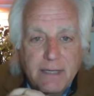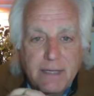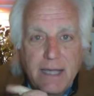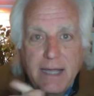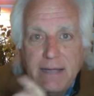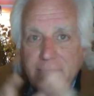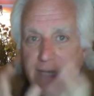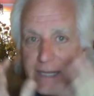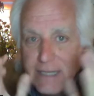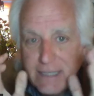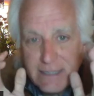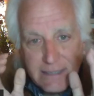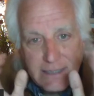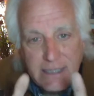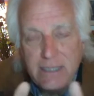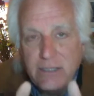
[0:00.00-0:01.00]
and they
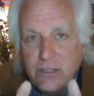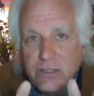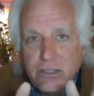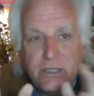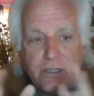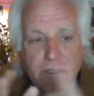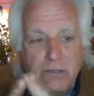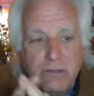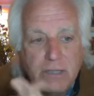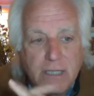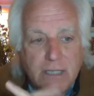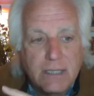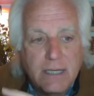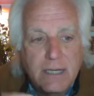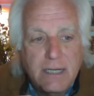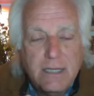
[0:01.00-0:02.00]
continue to do it.
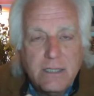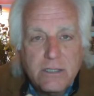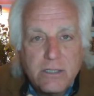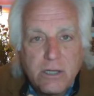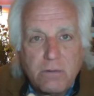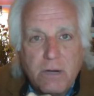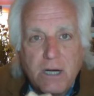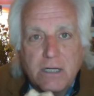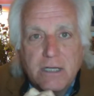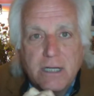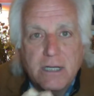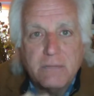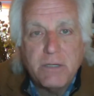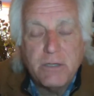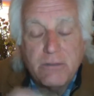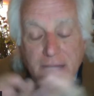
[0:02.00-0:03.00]
So,
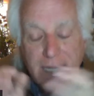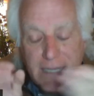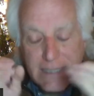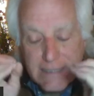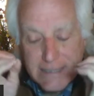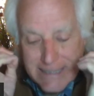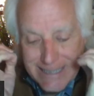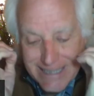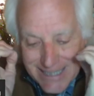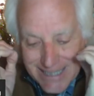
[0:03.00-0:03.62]
RW, that is